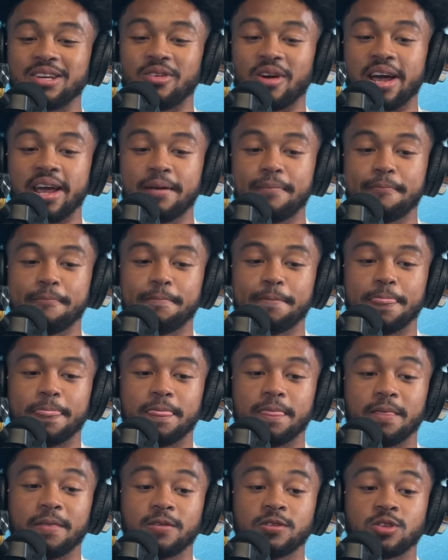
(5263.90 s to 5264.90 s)
right.
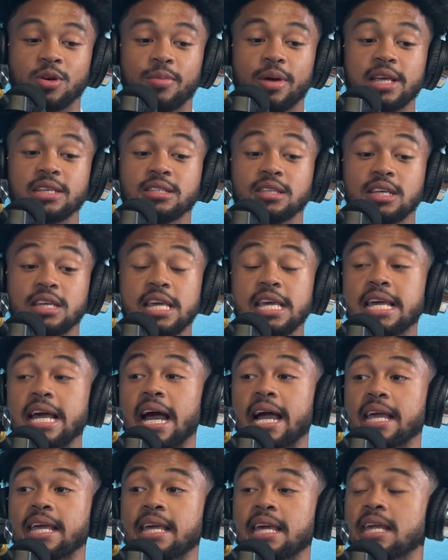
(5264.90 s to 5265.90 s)
So basically, he
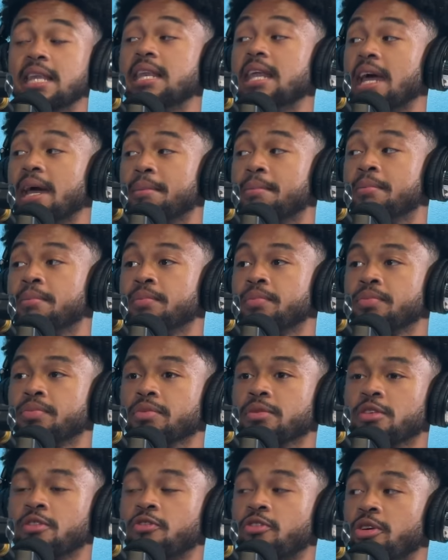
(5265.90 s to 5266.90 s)
got kidnapped
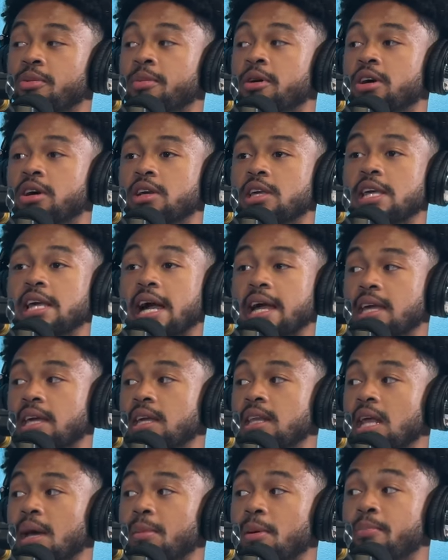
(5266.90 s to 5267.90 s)
from a. He got
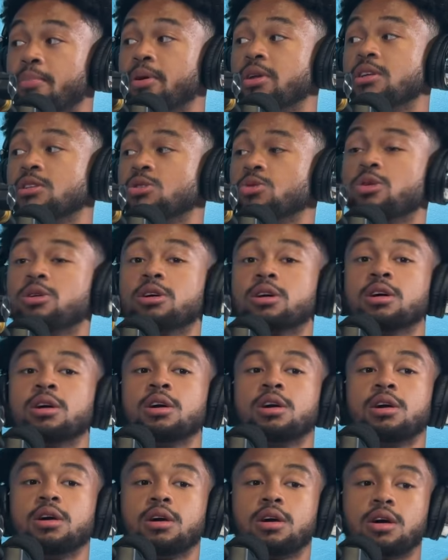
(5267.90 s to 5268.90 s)
kidnapped and put into a
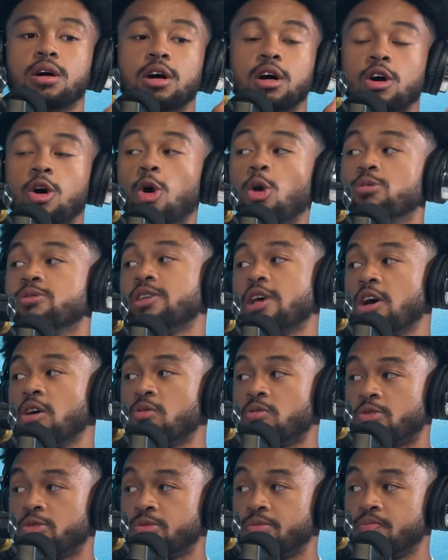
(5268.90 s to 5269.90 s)
a hotel
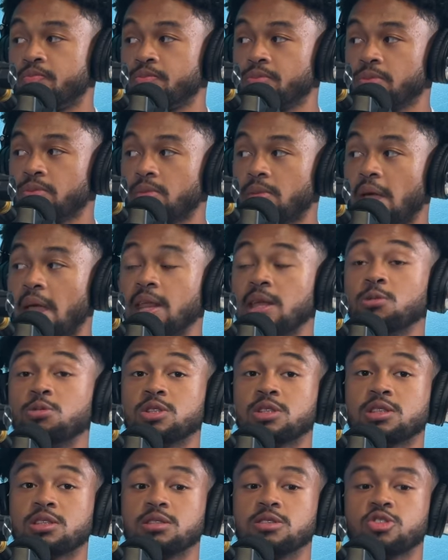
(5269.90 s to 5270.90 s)
room, and he
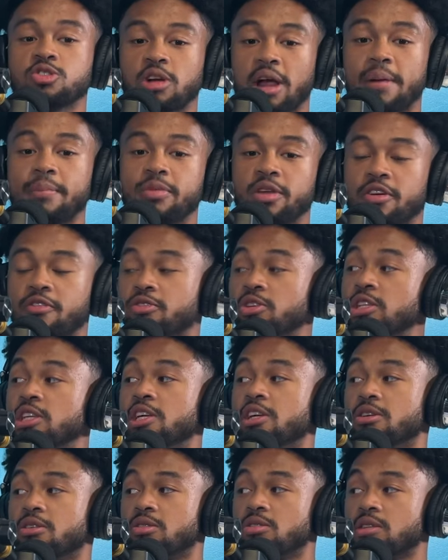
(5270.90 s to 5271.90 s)
was trapped there for
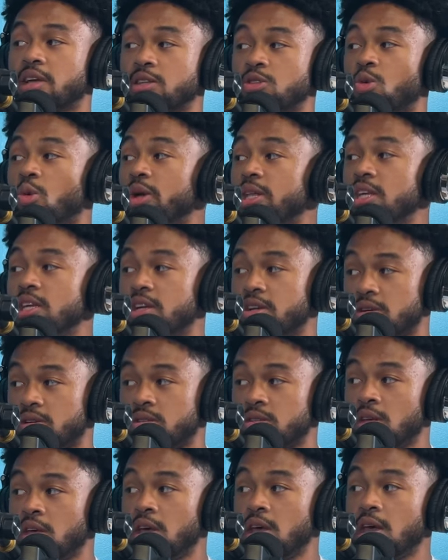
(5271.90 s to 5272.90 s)
years, like 20
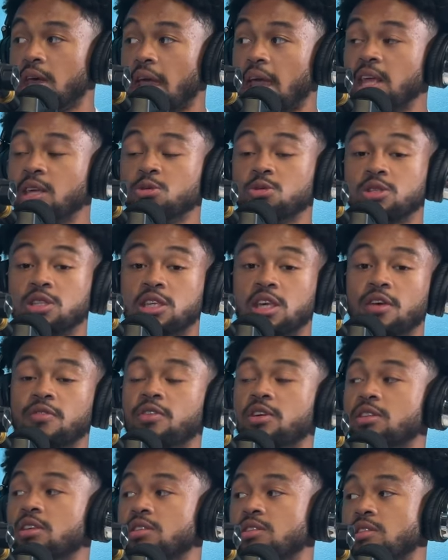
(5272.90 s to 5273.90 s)
years, and he was
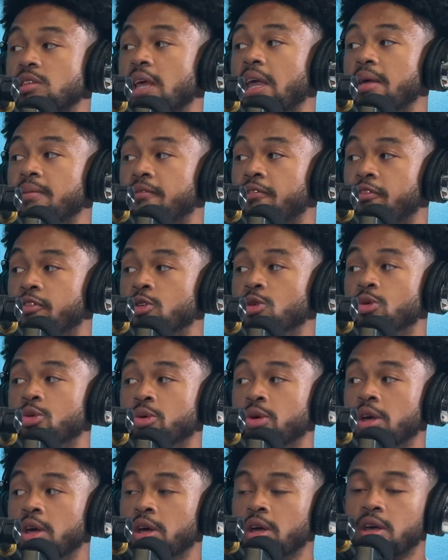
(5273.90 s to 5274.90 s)
given the same
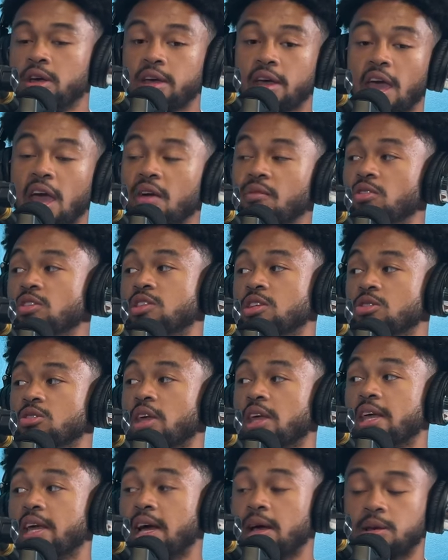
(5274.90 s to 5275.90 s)
food every single
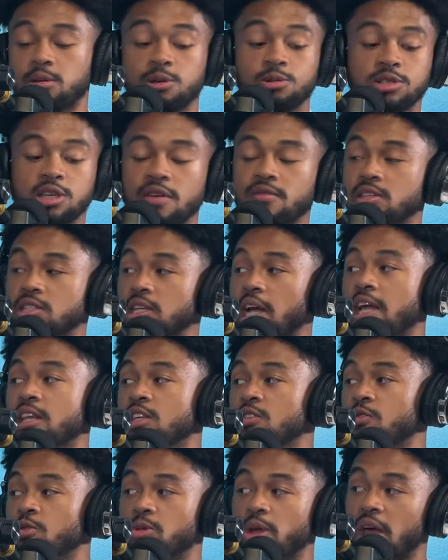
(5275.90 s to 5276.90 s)
day. He got he was given
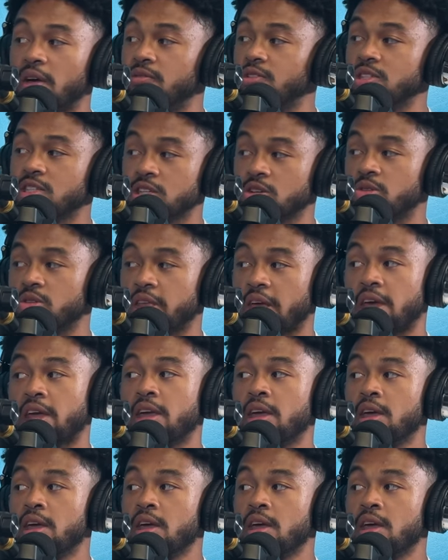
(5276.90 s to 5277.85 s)
Chinese food every single day.